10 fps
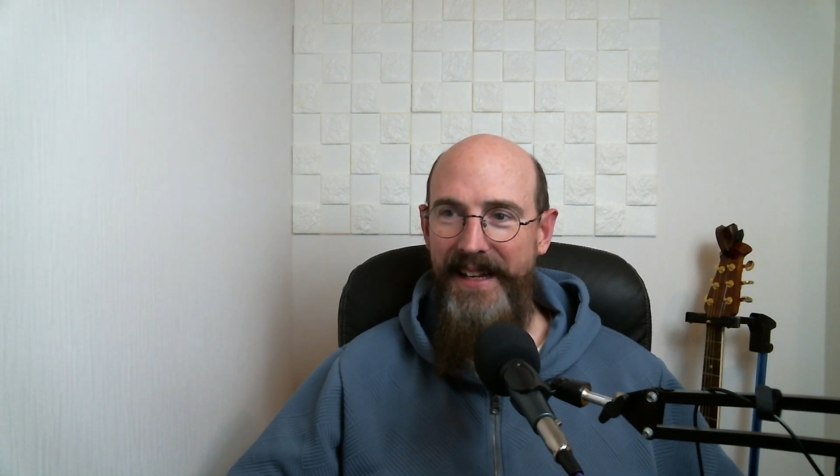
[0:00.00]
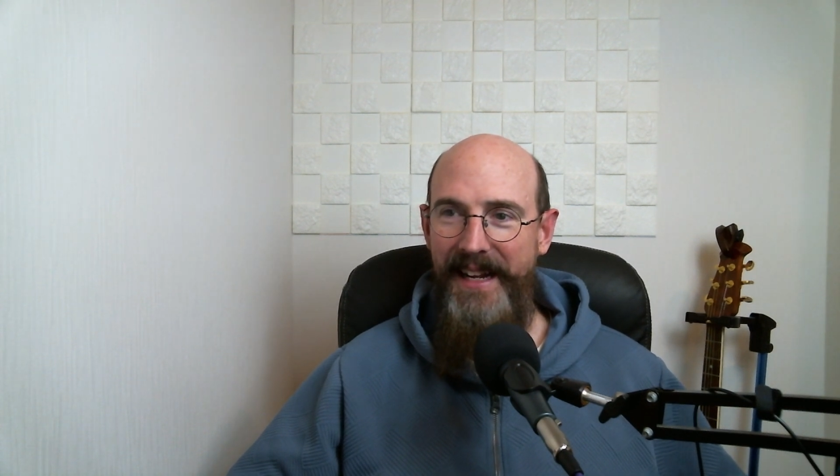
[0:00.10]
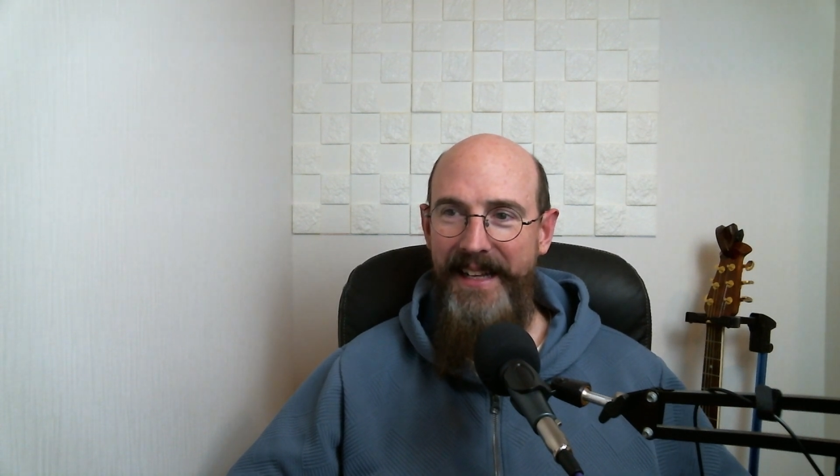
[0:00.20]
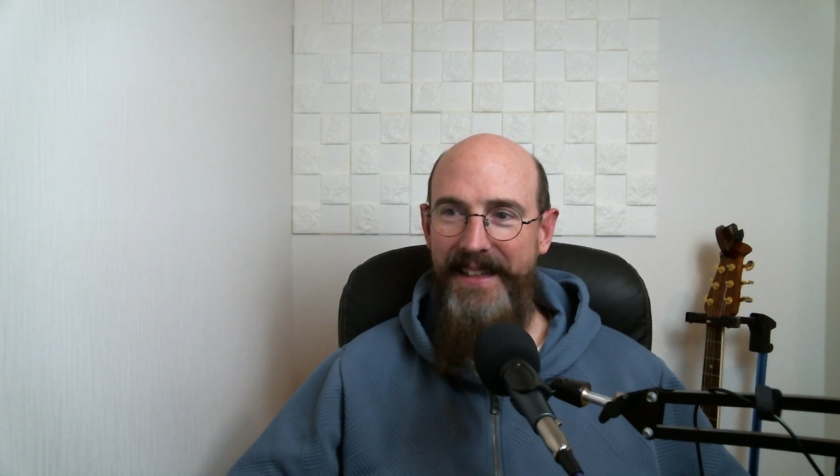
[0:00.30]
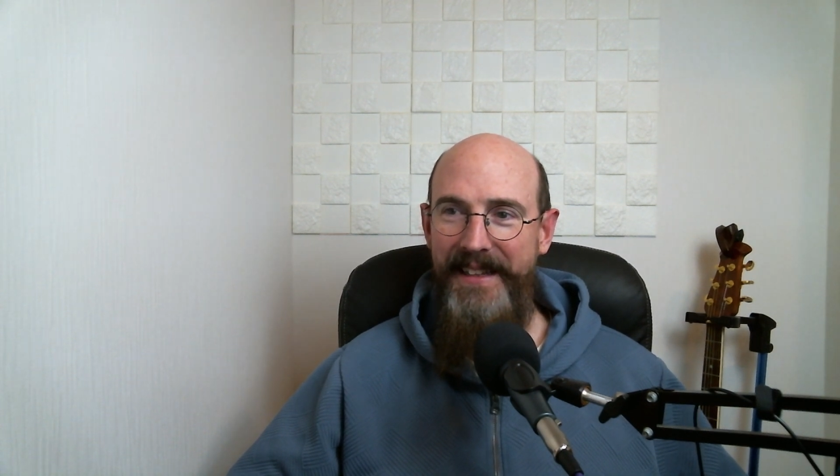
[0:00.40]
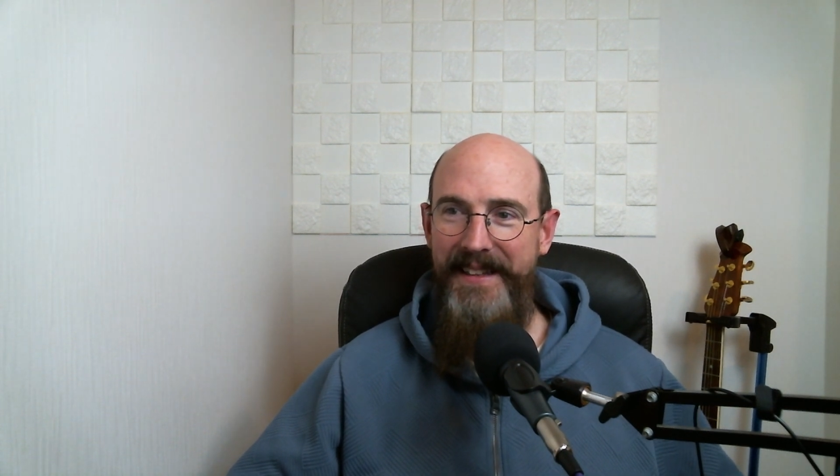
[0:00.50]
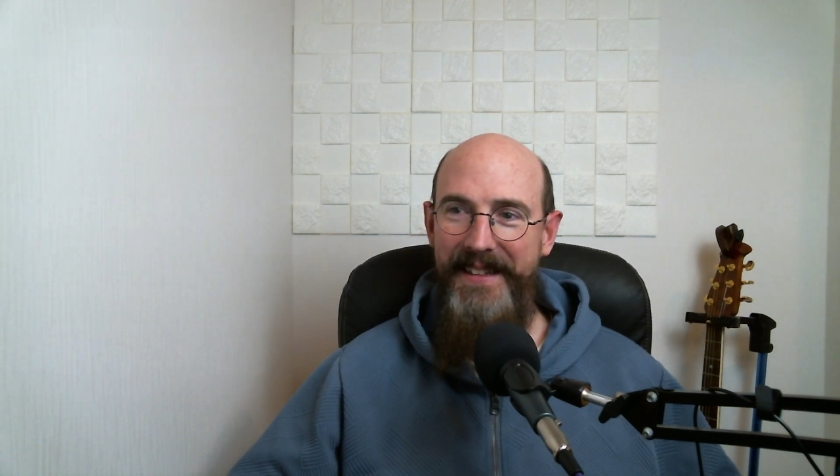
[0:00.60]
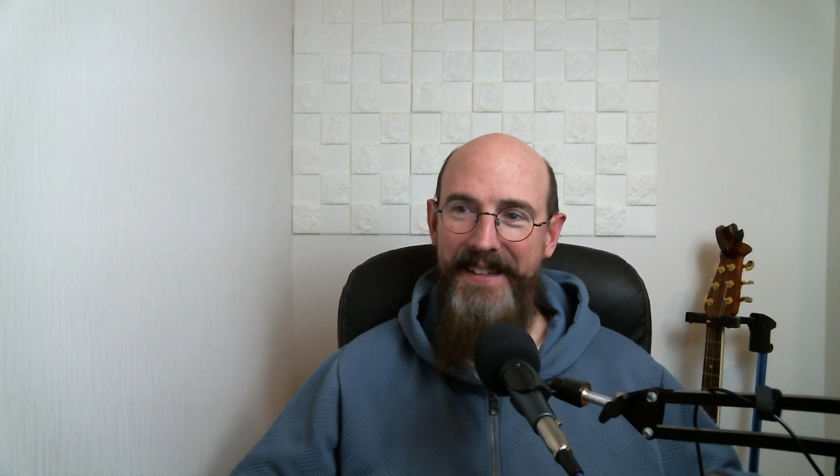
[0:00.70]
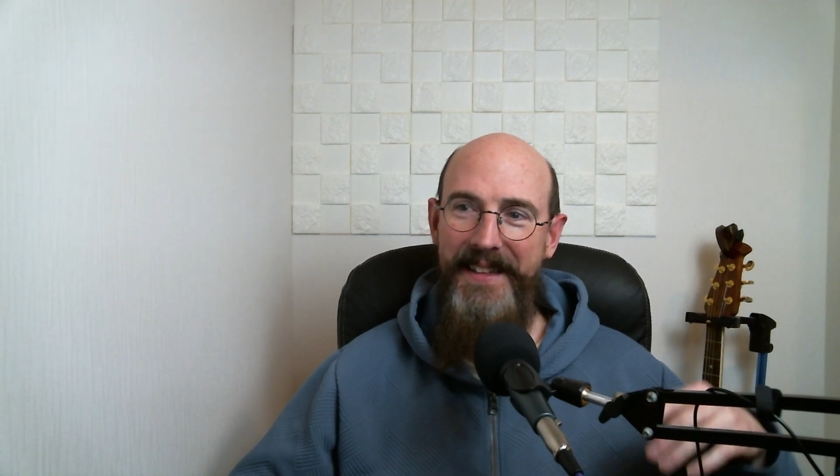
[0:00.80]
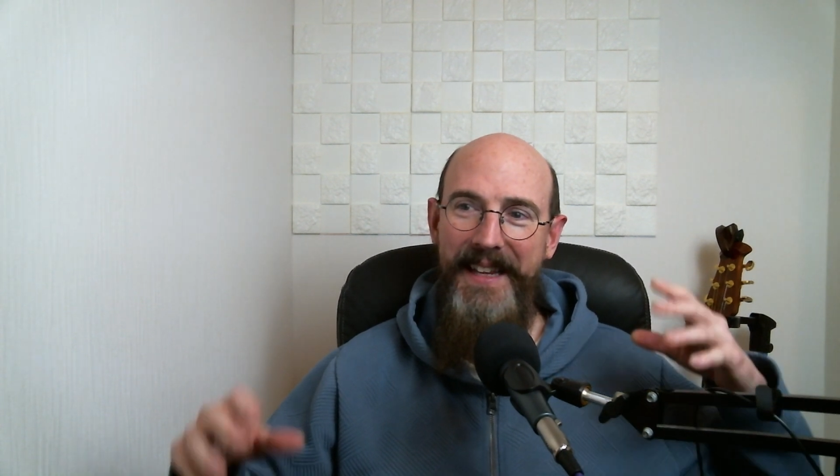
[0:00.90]
and
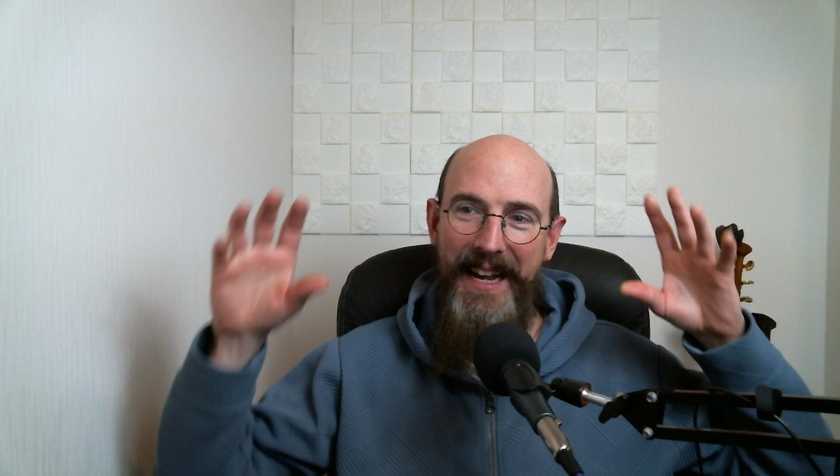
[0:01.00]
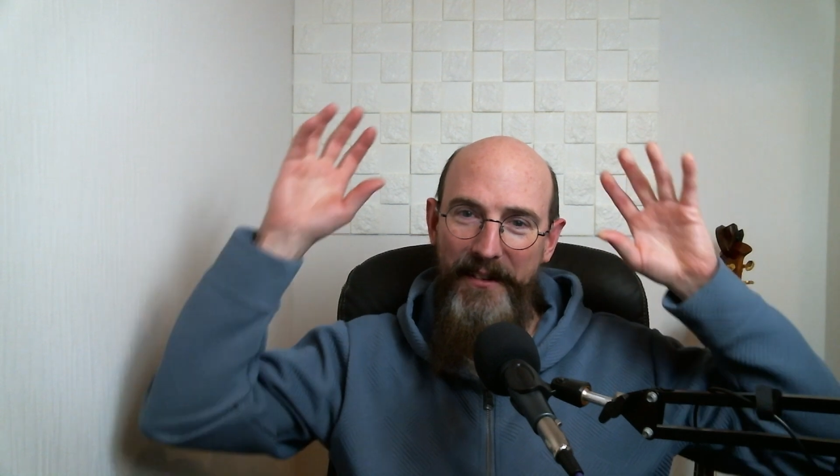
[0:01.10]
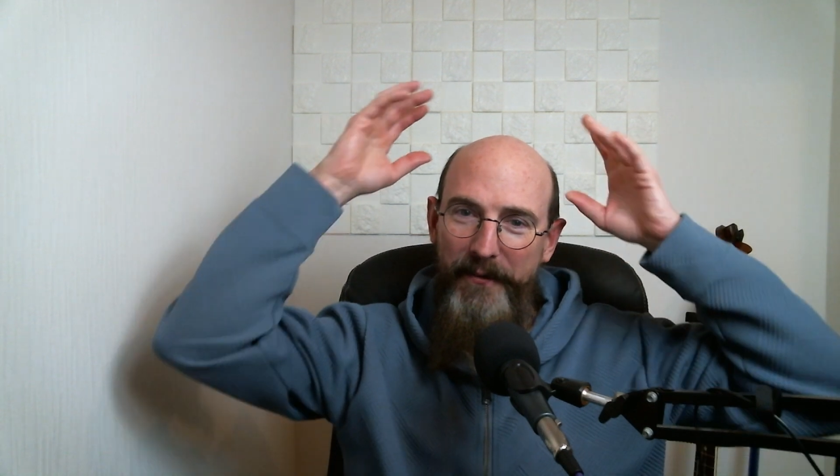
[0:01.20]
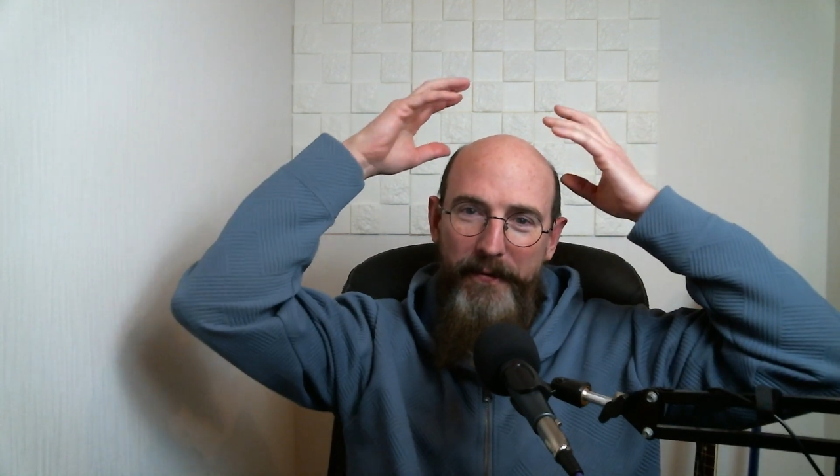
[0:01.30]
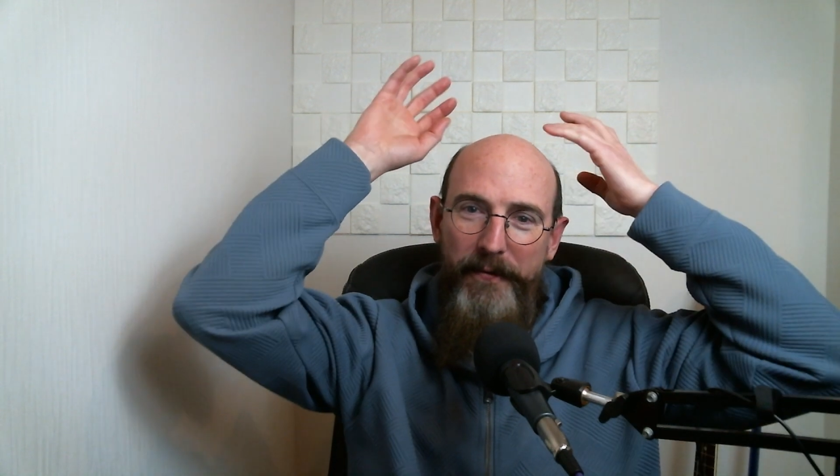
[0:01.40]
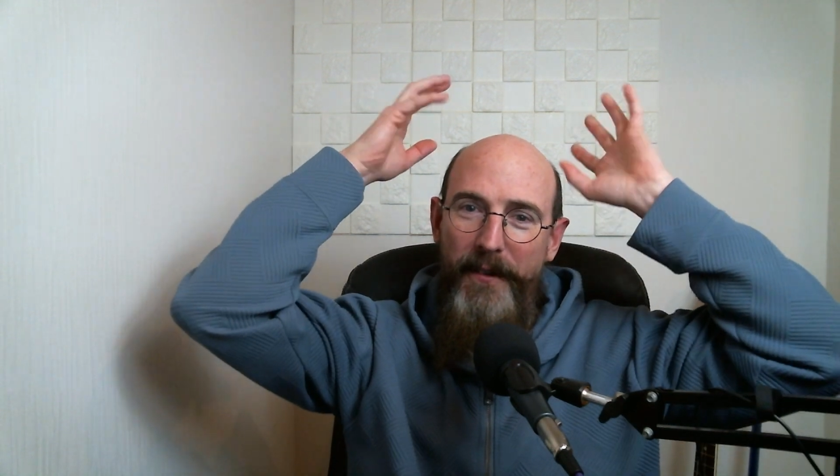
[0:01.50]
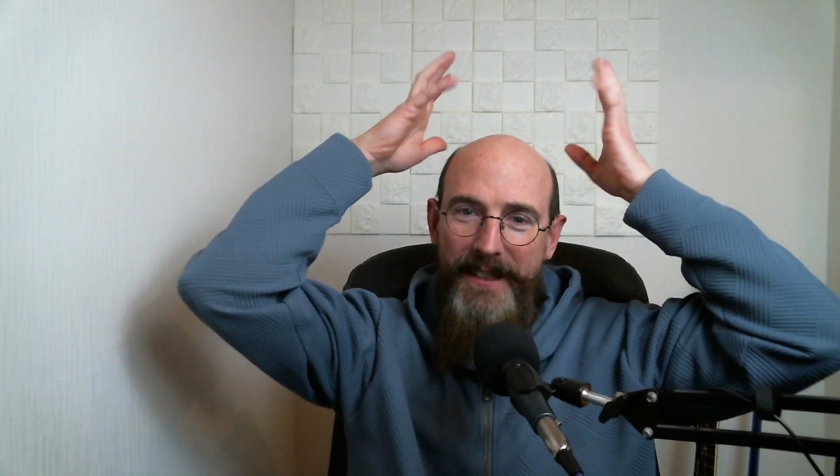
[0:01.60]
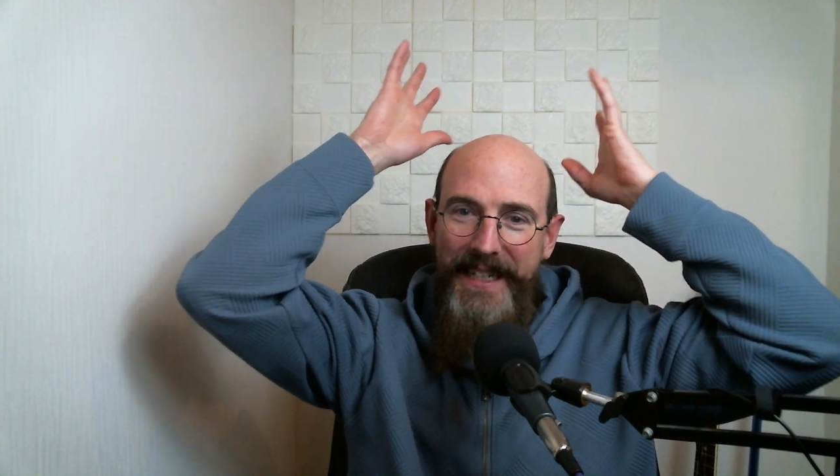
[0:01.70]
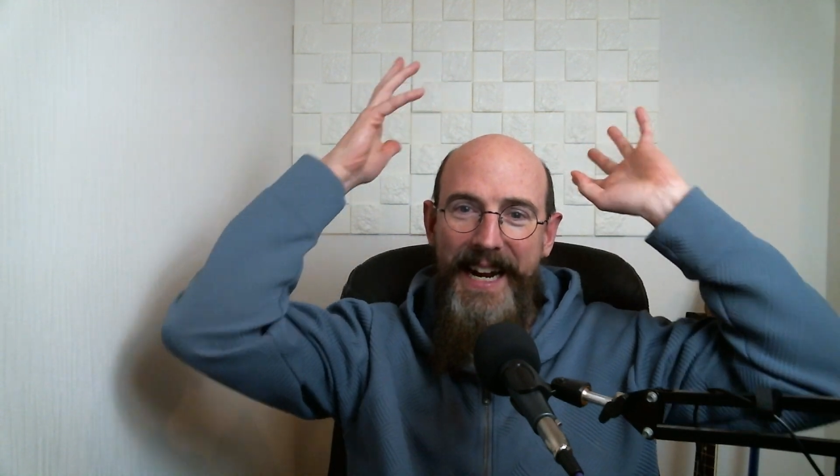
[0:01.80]
they have funky